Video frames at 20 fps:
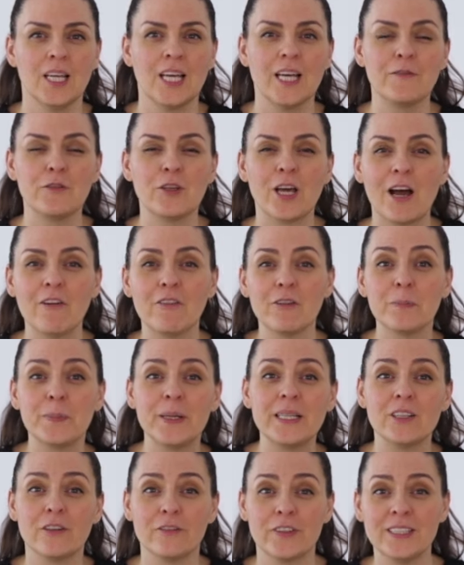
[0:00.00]
If you have a
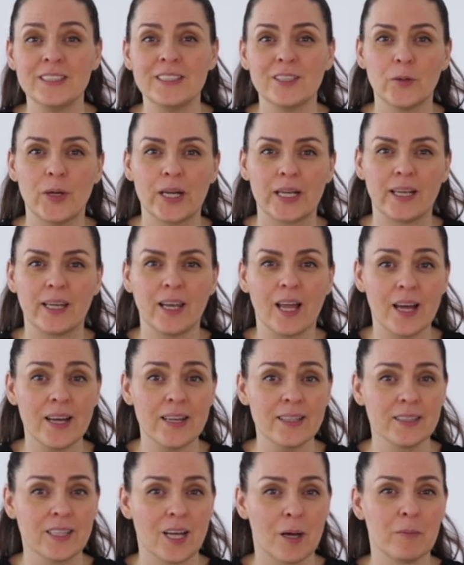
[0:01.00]
bit of indirect
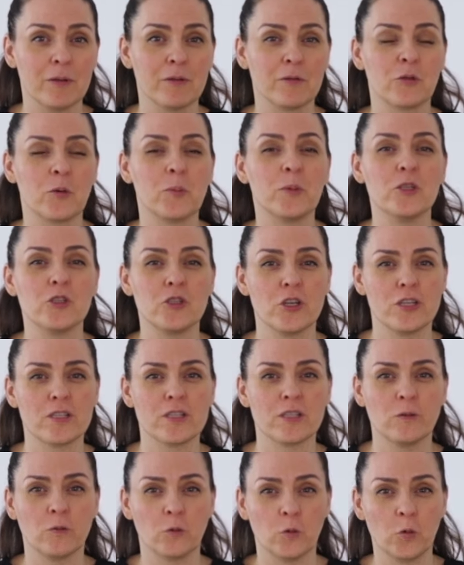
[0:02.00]
light coming from
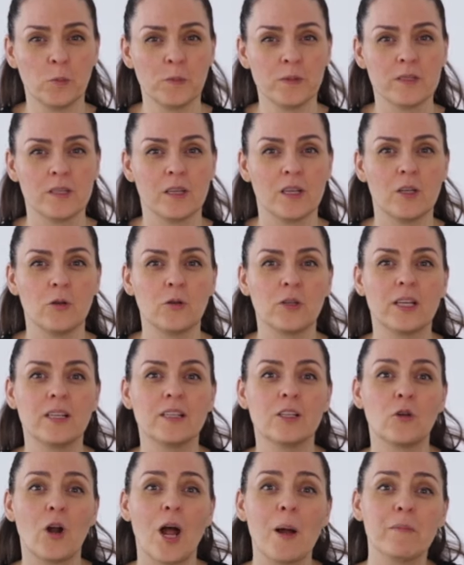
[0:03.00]
adjacent rooms, you can
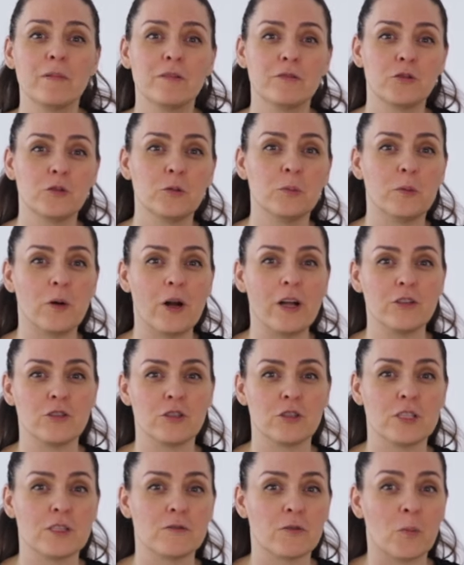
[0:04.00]
grab a few
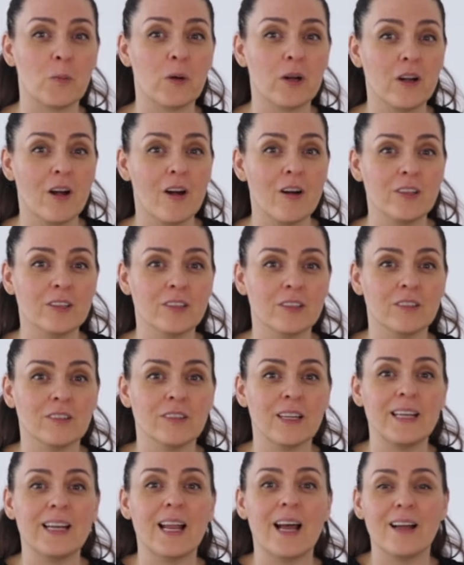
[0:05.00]
branches from a garden
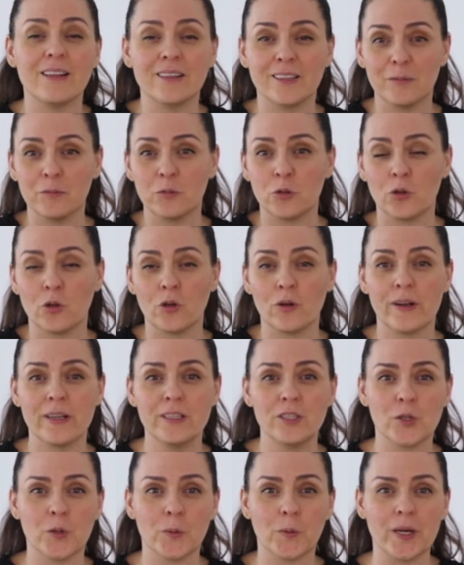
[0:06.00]
and add them to your
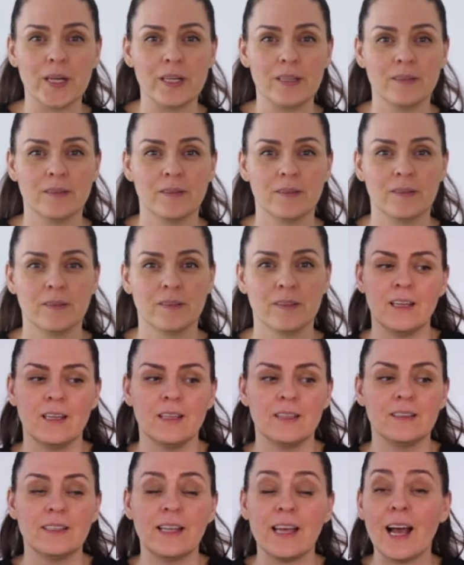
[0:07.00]
entryway.
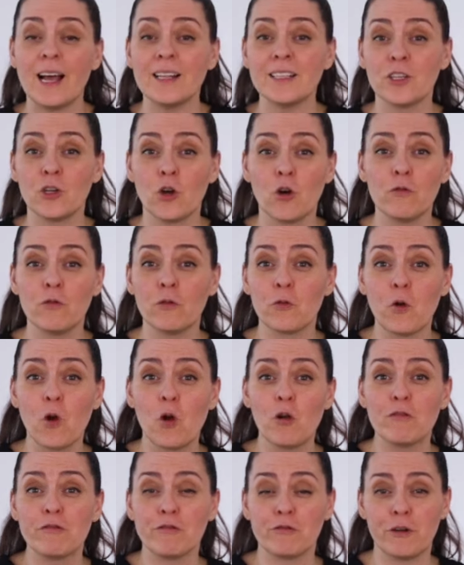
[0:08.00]
They add an
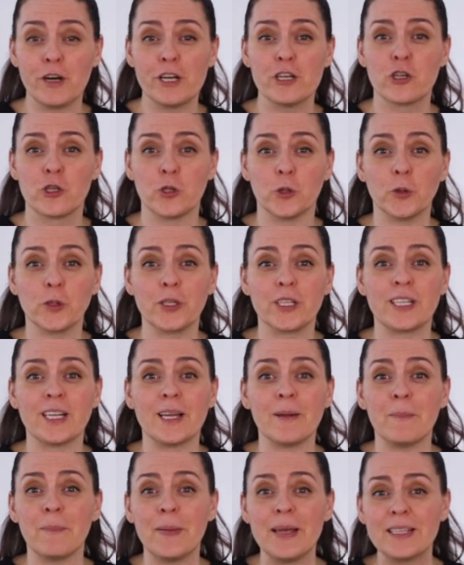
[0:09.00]
overall fresh look
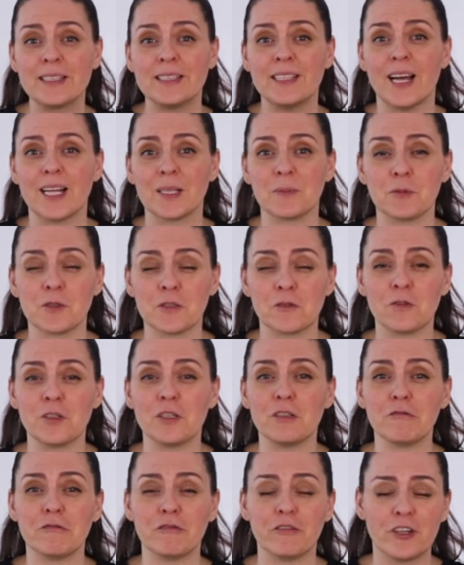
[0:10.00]
and make the
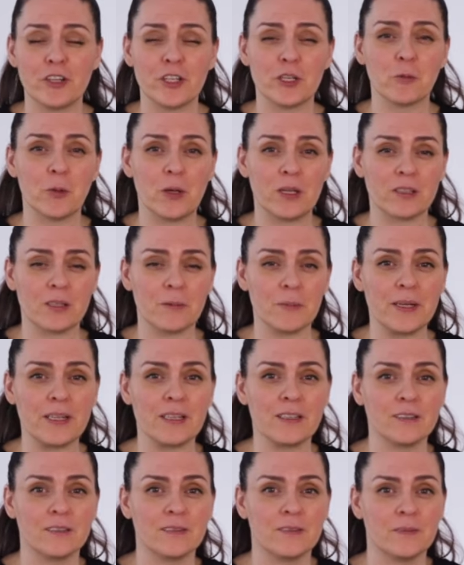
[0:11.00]
atmosphere very
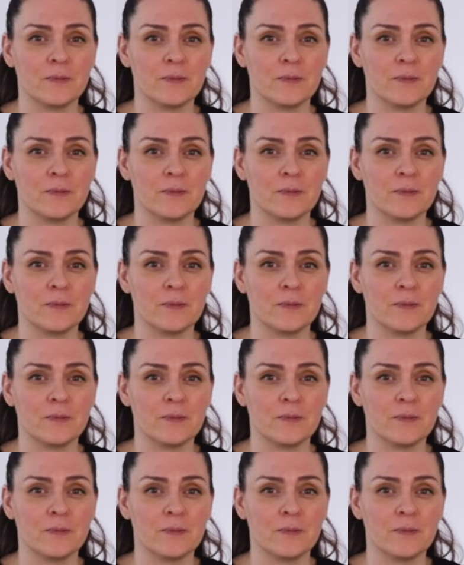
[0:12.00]
welcoming.